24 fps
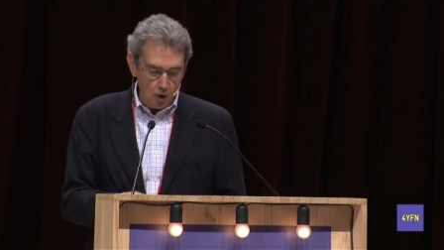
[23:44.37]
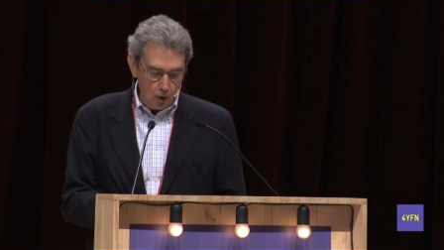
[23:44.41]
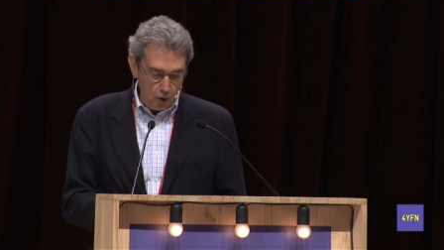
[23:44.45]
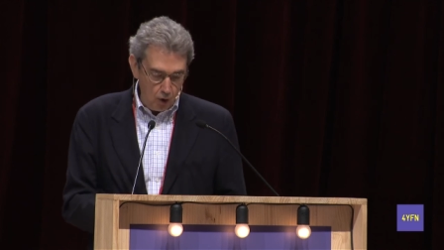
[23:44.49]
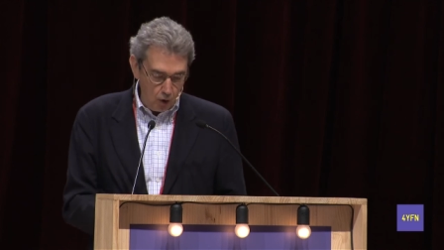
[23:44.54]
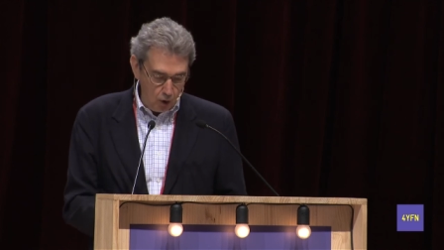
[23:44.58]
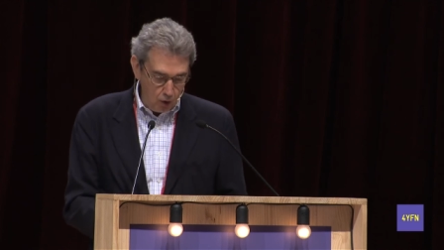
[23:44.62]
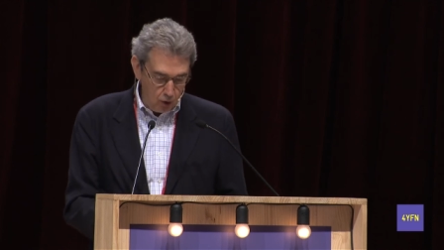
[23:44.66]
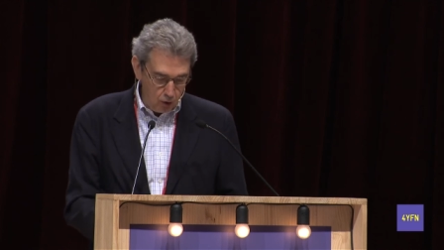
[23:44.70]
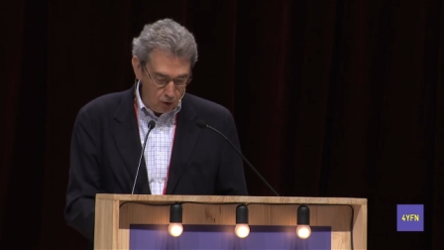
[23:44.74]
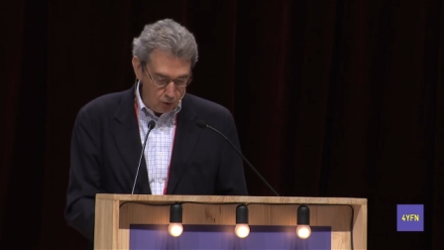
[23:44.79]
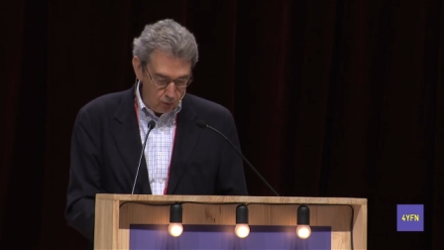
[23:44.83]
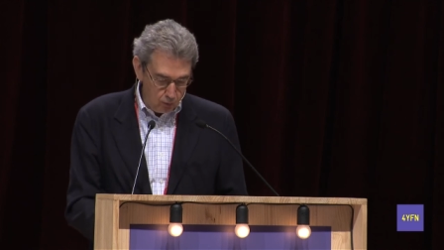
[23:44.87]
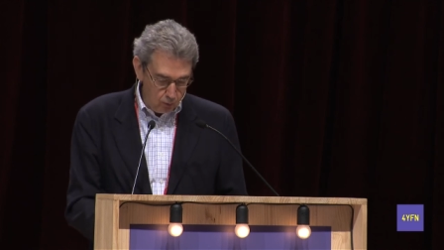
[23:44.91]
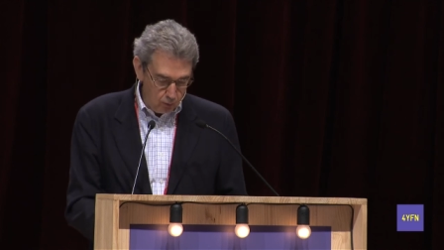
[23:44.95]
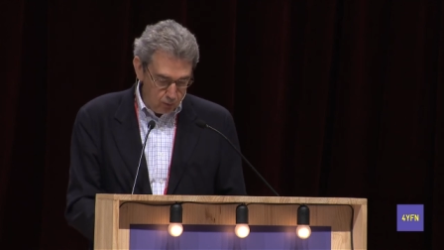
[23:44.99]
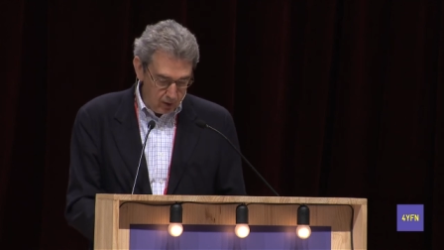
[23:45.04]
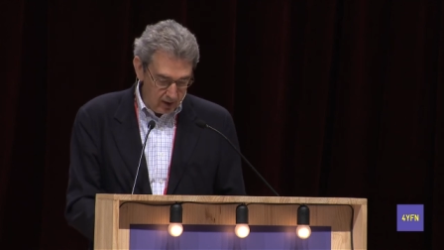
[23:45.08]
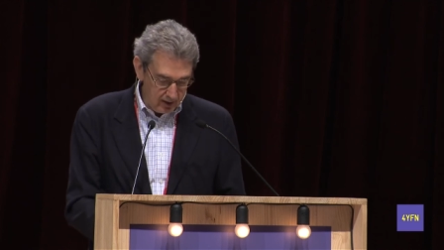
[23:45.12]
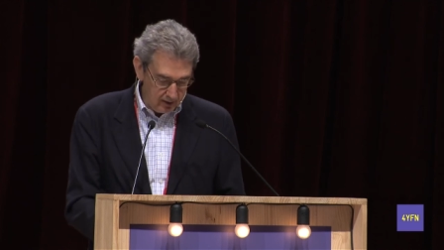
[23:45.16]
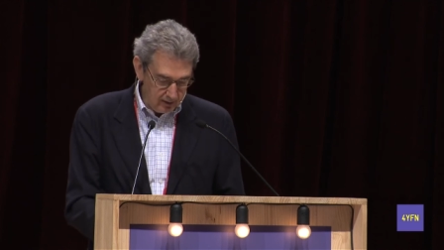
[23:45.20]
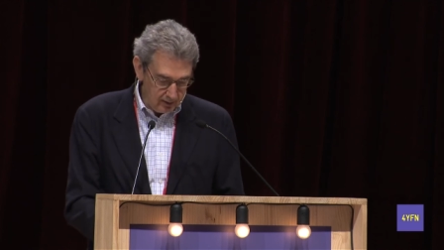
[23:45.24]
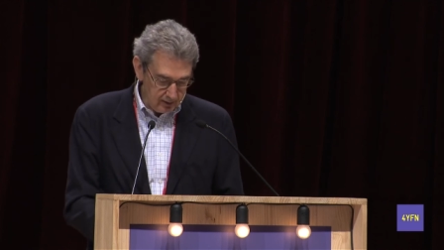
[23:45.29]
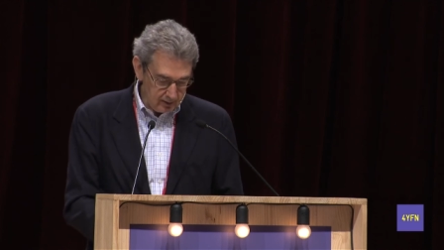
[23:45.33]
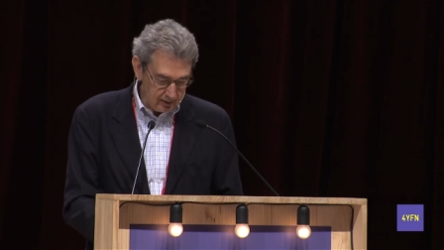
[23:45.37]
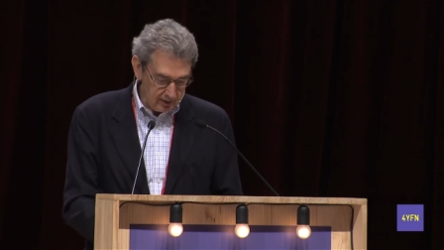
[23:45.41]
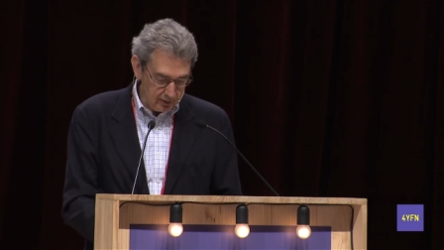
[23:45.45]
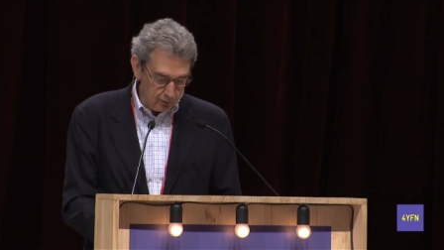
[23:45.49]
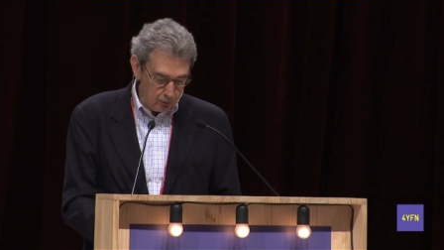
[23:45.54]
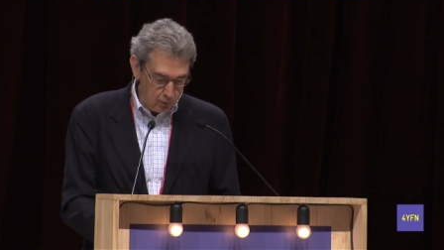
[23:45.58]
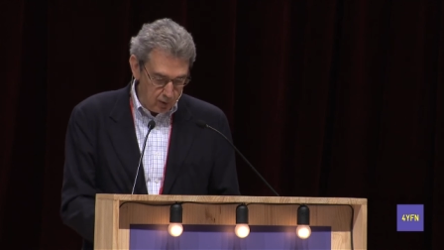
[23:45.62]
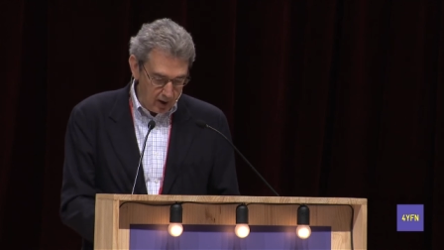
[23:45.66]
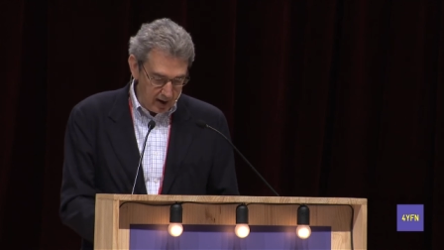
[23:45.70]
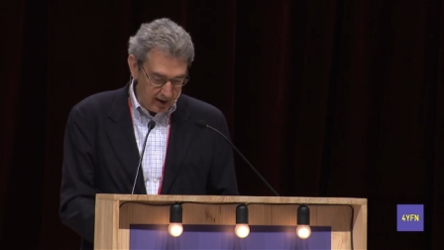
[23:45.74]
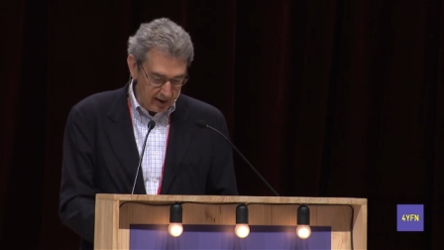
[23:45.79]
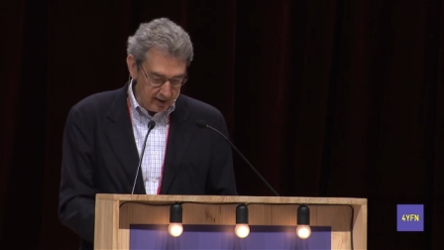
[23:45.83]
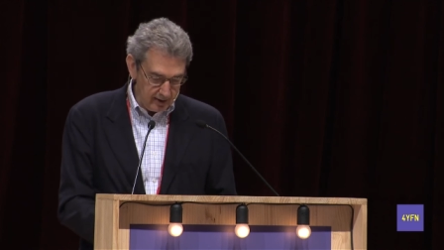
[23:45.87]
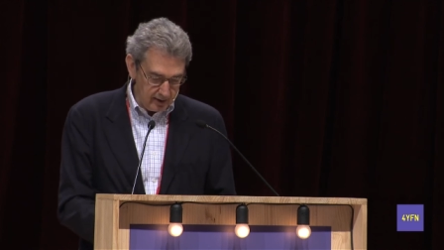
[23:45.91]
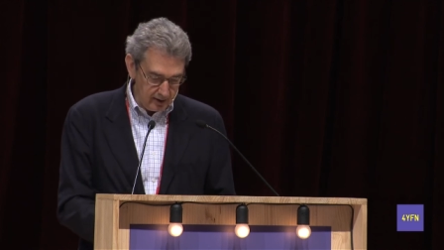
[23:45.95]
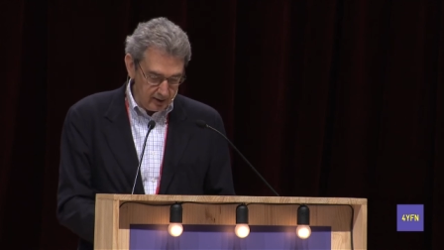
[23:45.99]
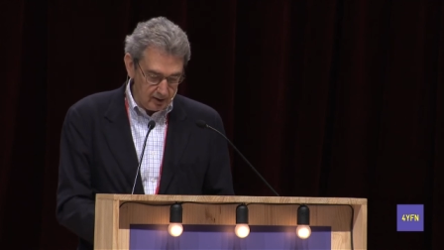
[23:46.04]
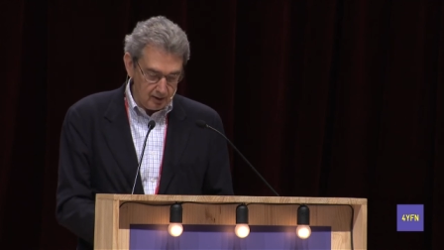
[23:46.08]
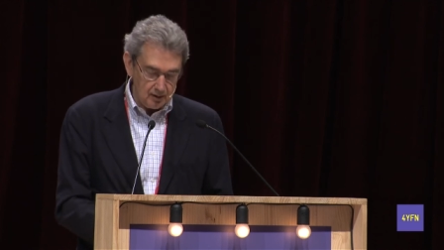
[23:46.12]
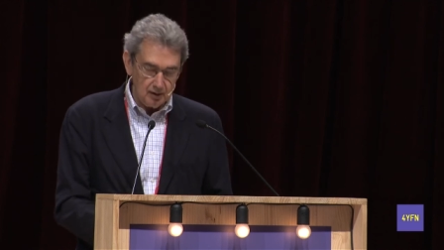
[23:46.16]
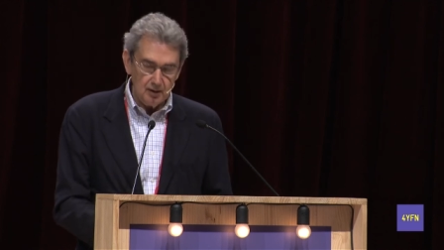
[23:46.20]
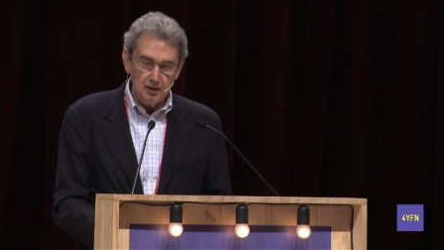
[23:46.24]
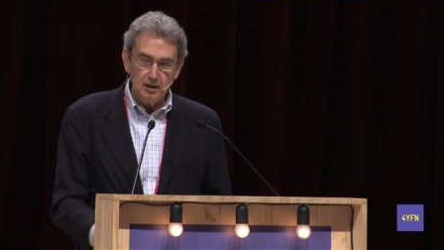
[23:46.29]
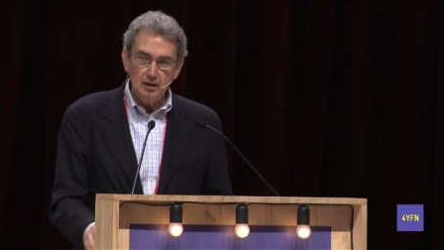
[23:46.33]
or will require
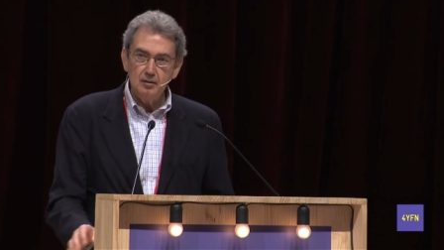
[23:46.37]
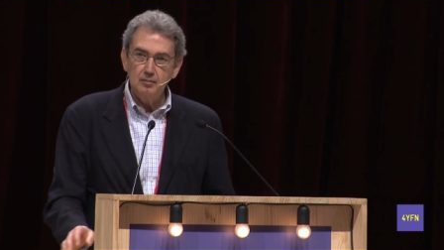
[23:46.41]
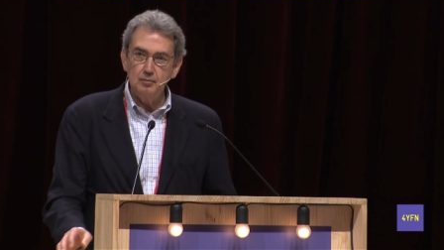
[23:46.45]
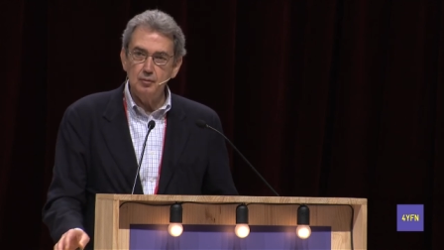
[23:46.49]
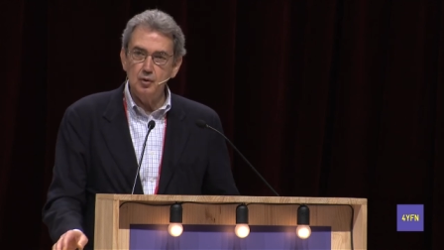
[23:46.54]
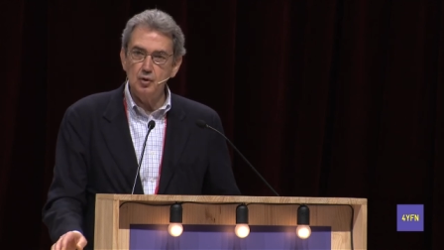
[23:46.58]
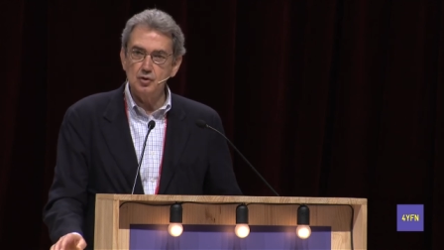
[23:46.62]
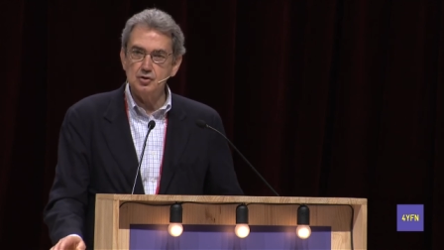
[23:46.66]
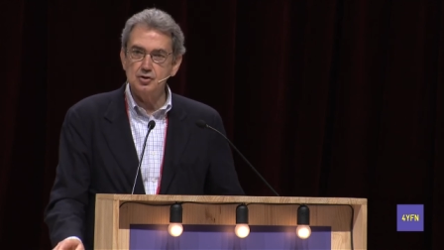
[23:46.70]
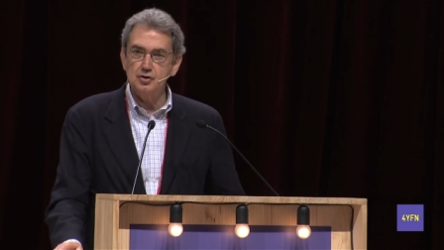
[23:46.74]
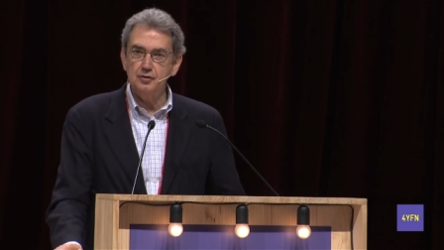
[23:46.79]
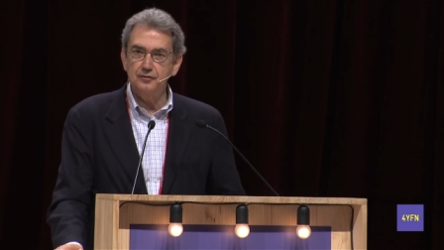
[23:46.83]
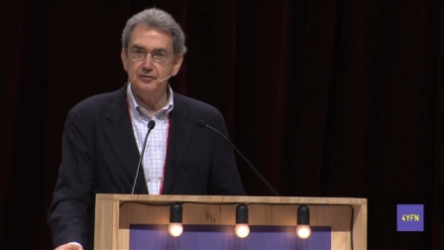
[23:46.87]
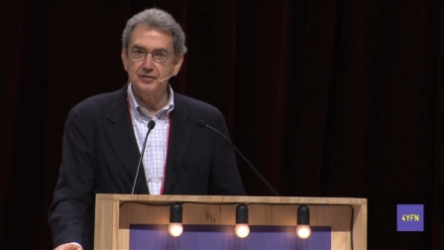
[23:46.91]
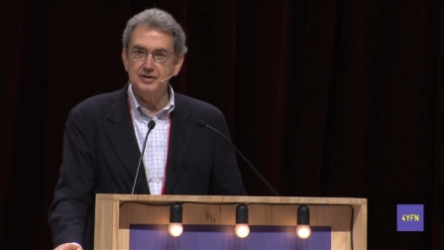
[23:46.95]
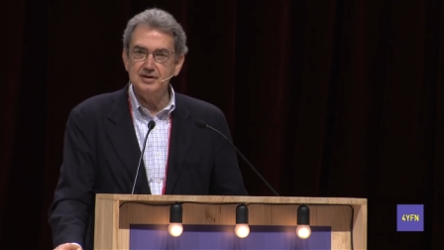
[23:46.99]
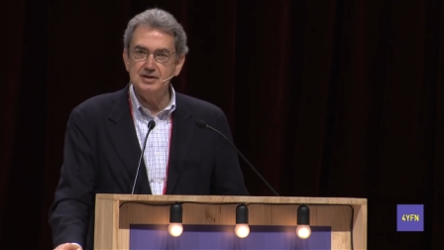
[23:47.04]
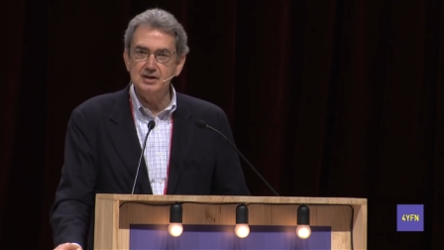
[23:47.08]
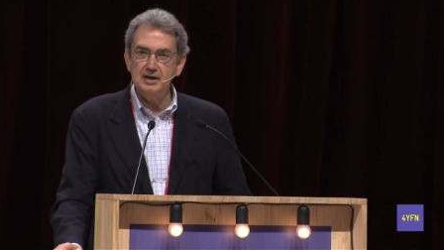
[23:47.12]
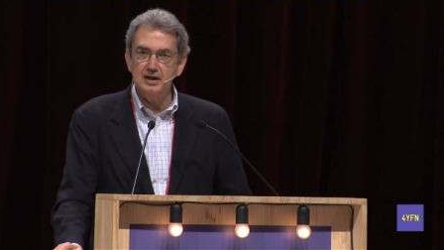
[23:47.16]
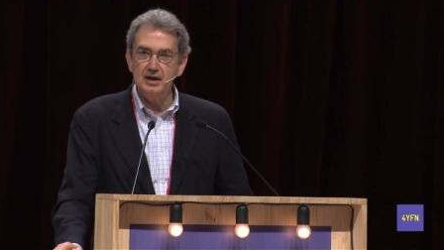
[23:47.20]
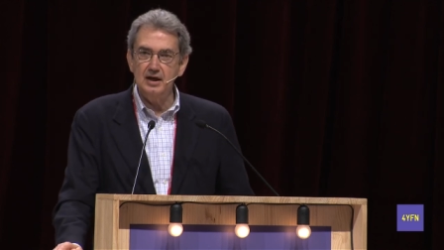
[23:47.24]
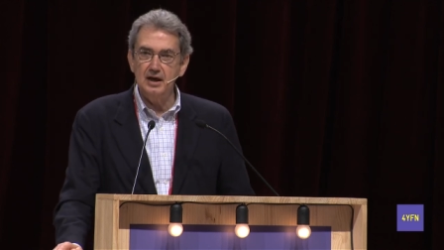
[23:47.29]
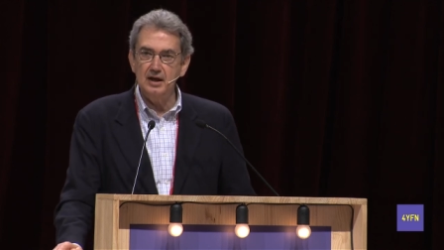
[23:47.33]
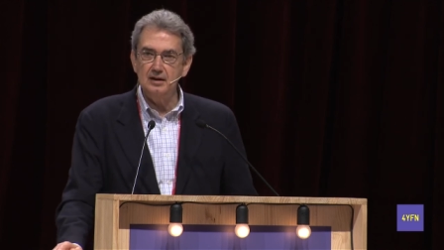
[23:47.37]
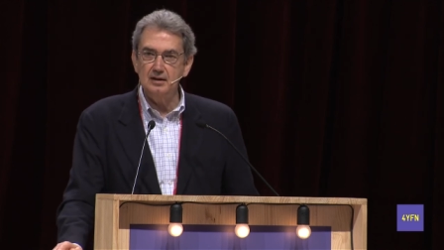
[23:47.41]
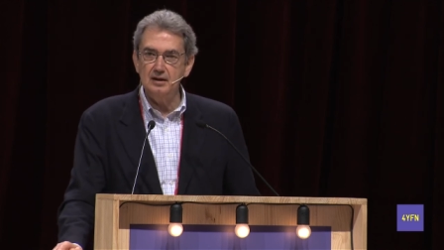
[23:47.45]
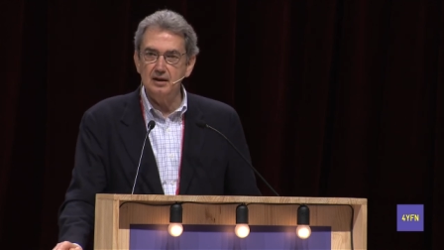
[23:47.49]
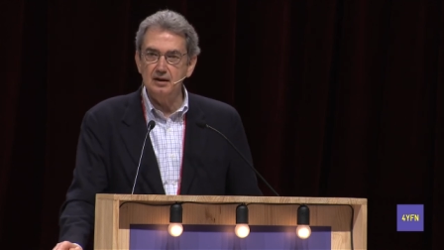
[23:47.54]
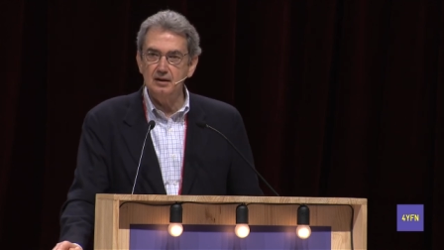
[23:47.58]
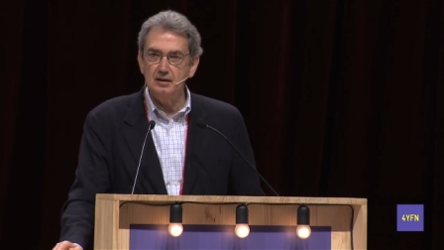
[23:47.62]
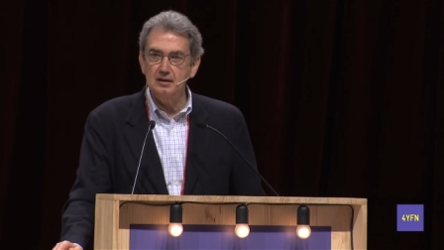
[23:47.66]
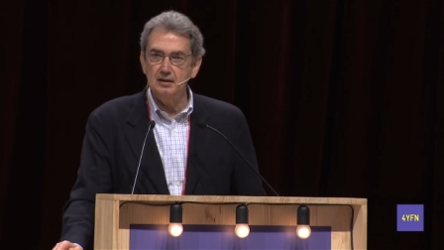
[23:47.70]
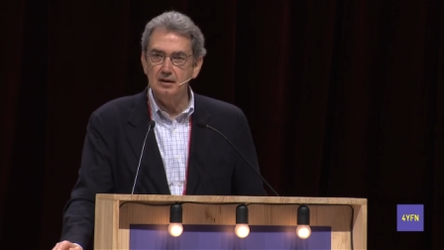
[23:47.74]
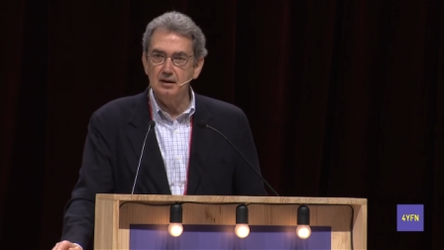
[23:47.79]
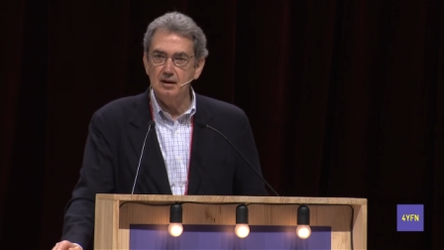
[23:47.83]
more sophisticated